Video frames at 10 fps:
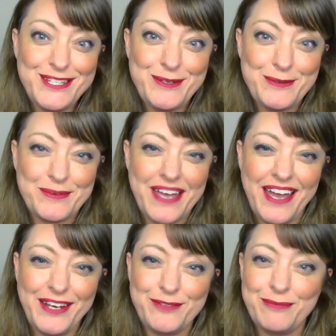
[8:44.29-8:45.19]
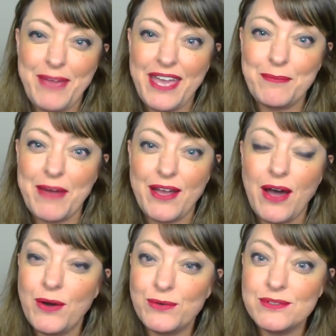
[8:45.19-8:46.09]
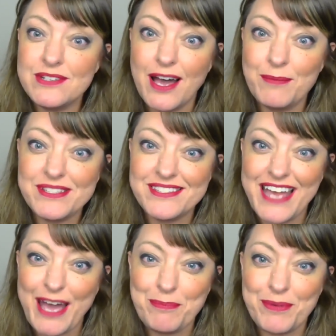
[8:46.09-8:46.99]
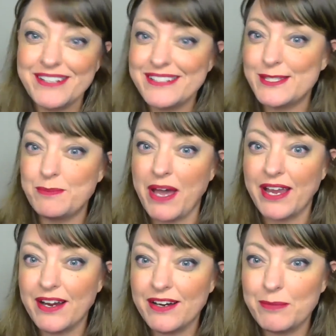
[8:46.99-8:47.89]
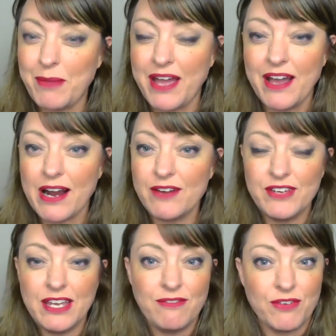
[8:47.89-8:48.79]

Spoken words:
to kind of make my own Thomas Tapper inspired biography